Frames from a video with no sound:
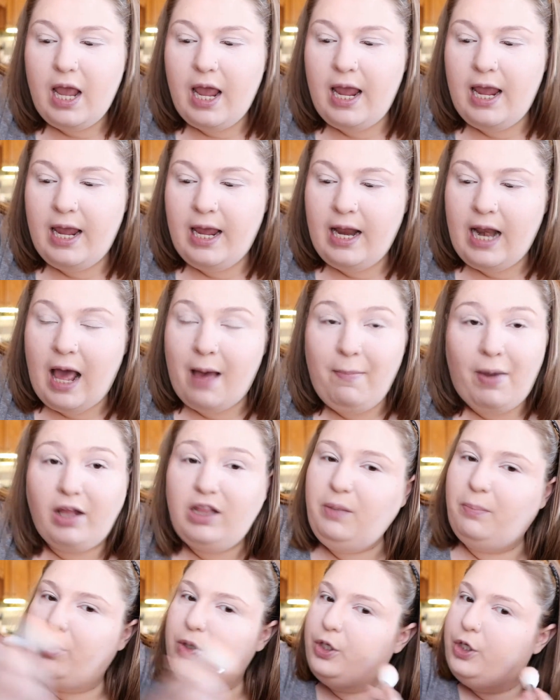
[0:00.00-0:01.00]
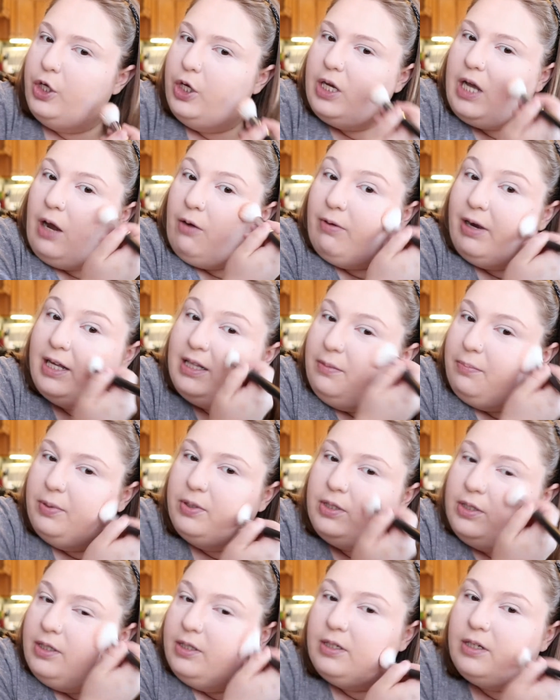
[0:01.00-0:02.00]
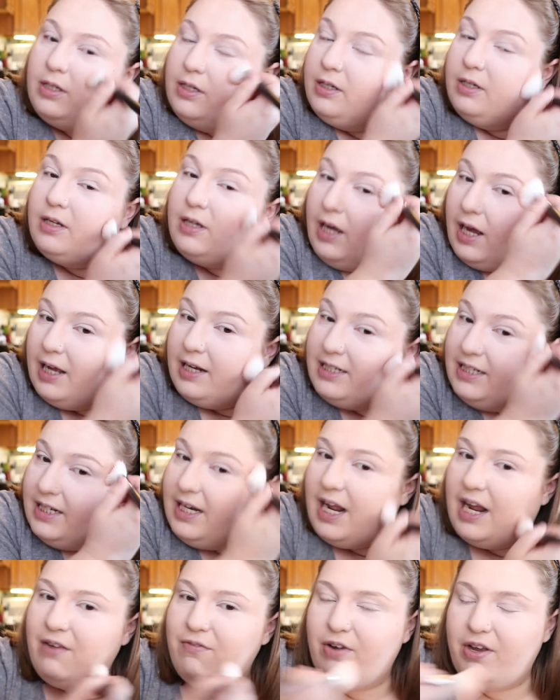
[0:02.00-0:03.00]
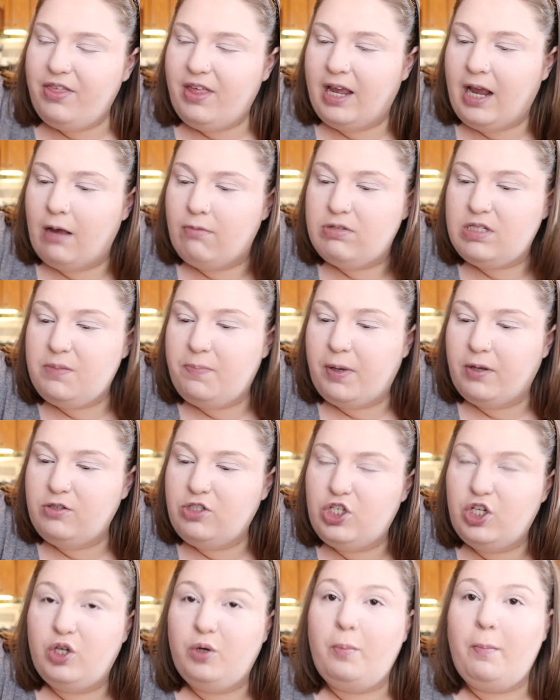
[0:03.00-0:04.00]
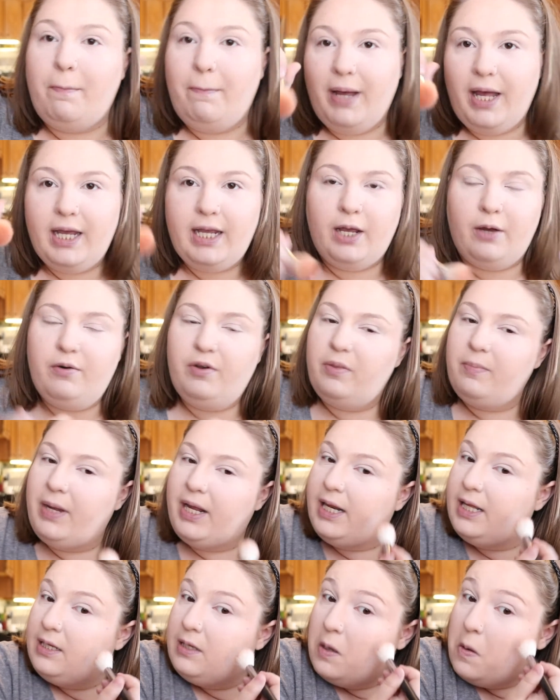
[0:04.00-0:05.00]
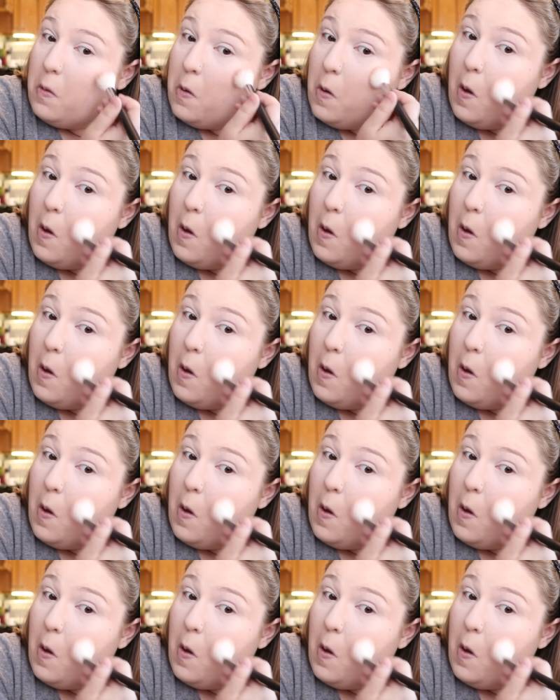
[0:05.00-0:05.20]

And I bought the book. I read the book. I did everything I was supposed to but go to the meeting.